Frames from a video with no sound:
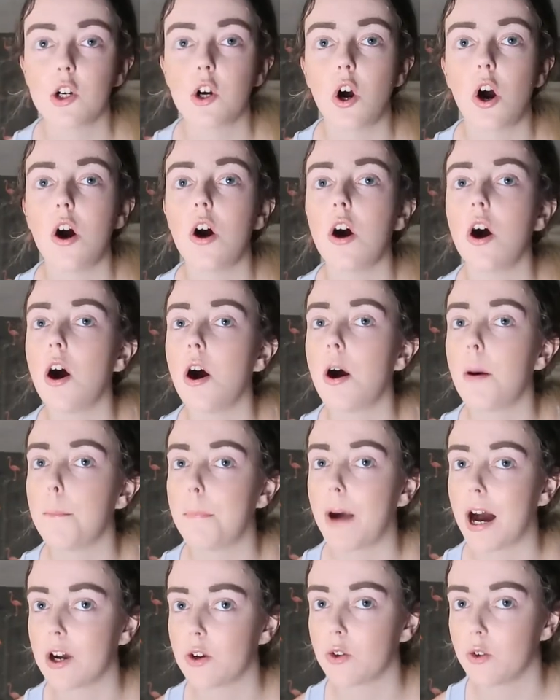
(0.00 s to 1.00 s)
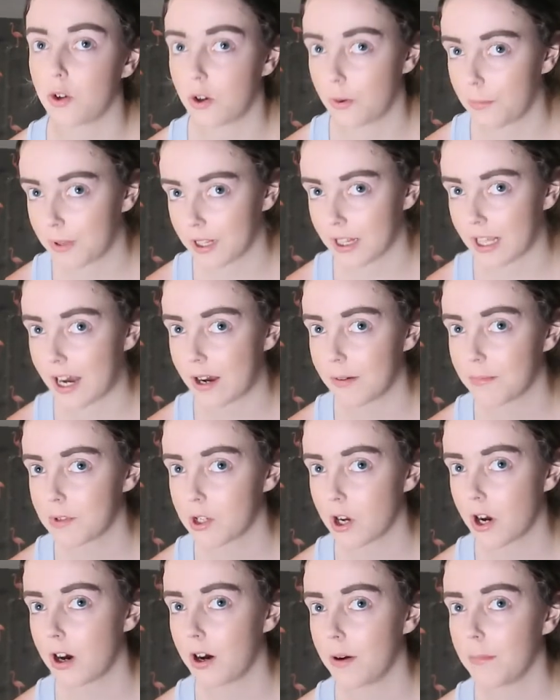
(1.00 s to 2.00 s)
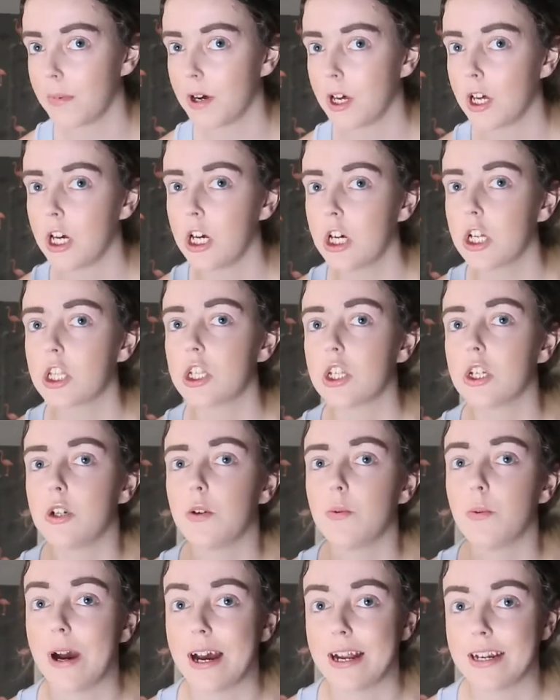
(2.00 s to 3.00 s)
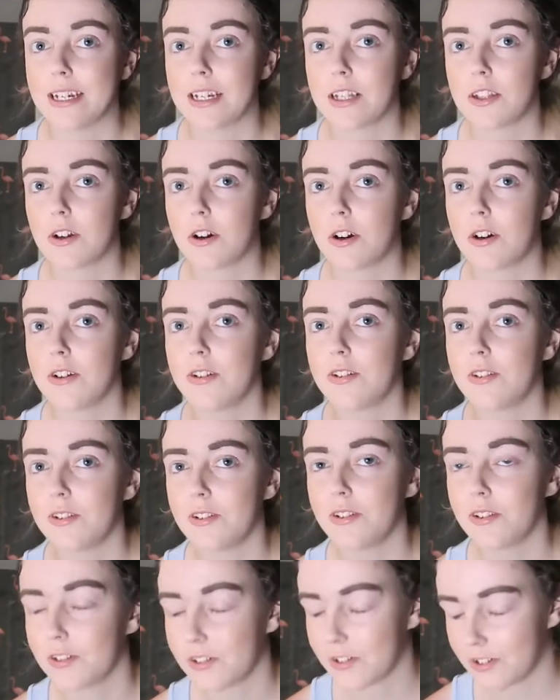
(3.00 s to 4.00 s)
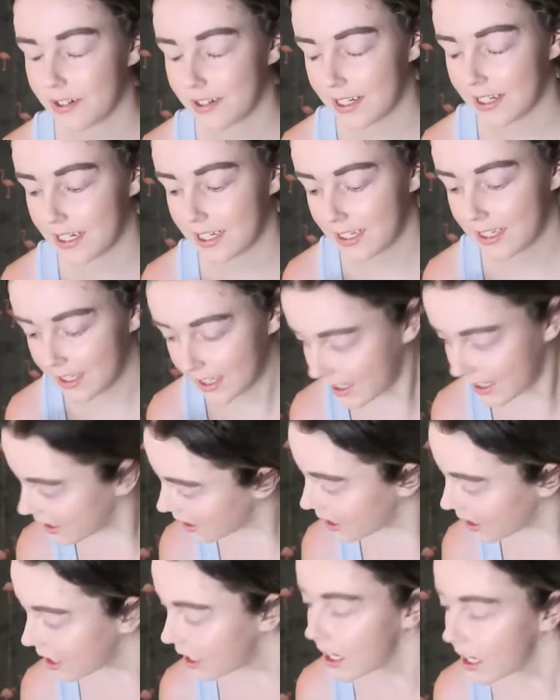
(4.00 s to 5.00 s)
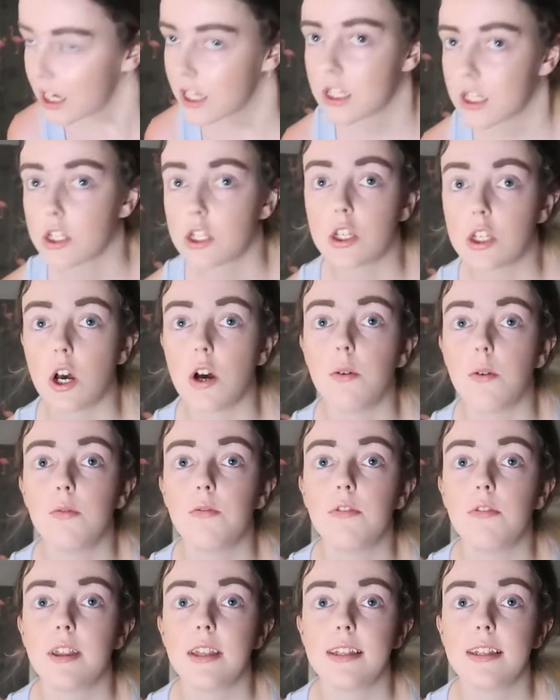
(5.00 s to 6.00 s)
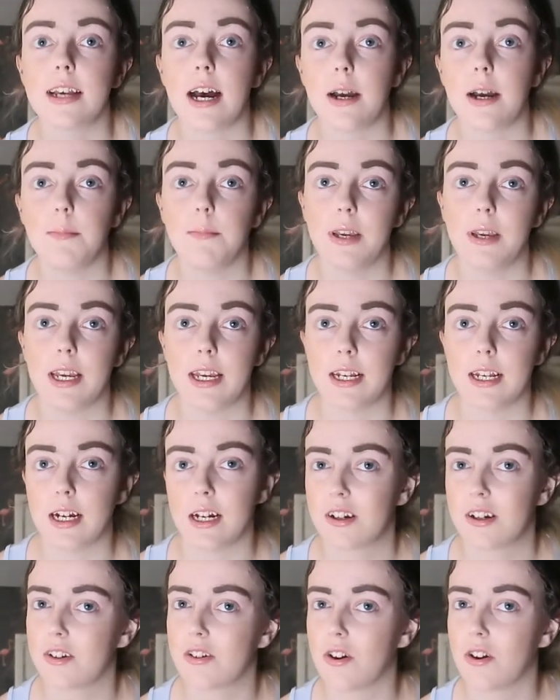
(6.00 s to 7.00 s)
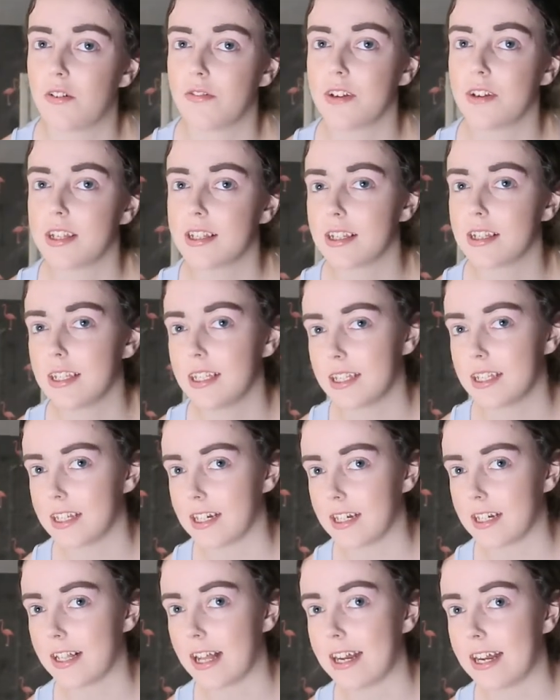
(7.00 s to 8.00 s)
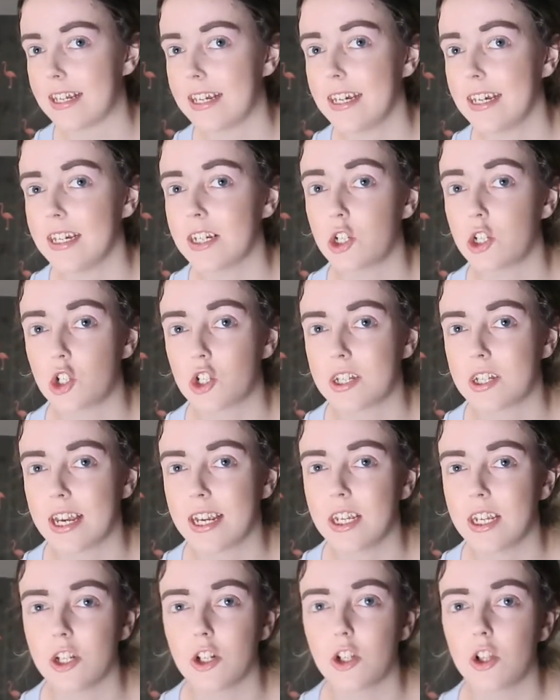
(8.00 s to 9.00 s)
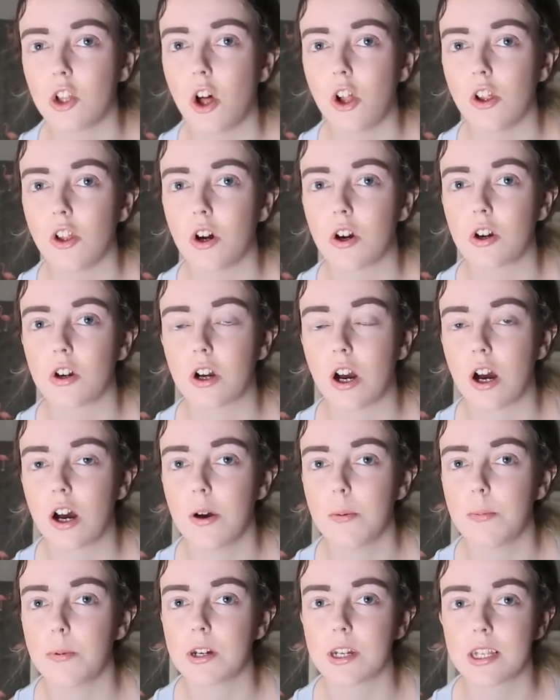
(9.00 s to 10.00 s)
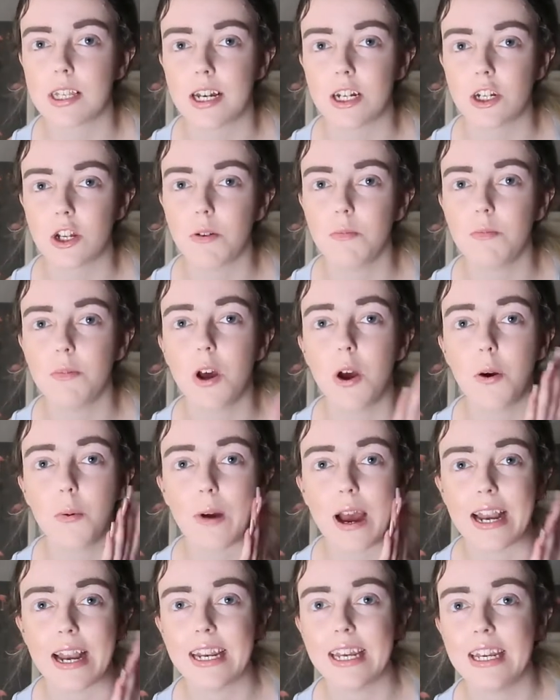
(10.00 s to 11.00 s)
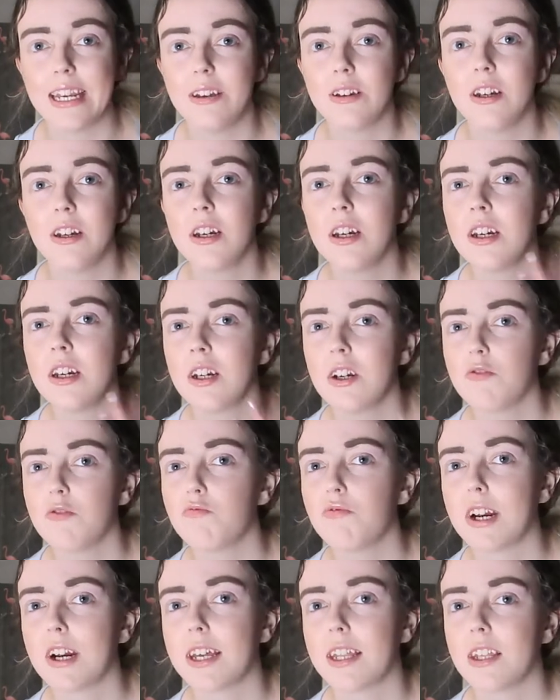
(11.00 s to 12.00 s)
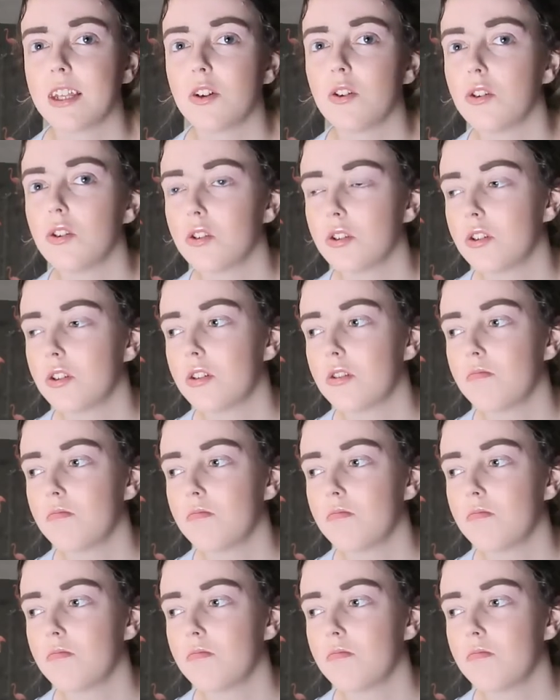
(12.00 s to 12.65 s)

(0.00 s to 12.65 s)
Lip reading: got a backup laptop to edit on, luckily. So for the time being I can obviously still edit, it's just taking a lot longer because I don't know any really good